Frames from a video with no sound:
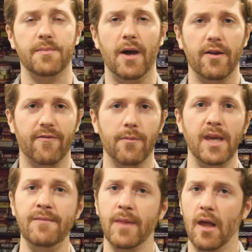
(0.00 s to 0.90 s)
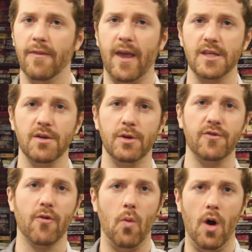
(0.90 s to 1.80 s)
about it for me. Thanks so much
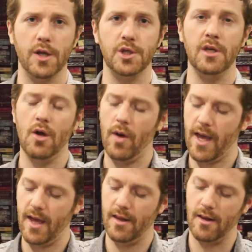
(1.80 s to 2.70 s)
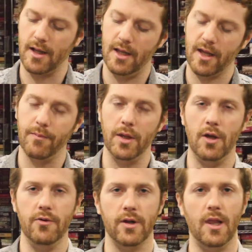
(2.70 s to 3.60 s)
for watching. Go ahead and click
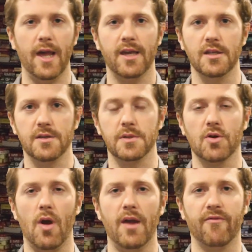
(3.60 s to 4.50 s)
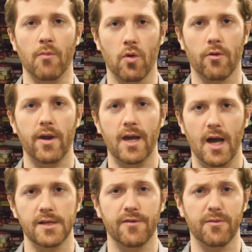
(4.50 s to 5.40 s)
below to like and subscribe for more great
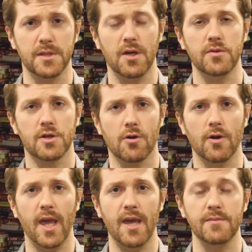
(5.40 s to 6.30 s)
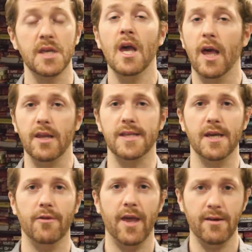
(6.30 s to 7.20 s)
content from Stone Circle Games. And
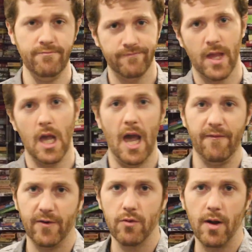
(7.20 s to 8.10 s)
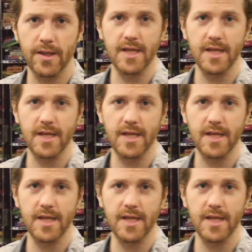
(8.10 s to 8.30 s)
until then, Have fun around the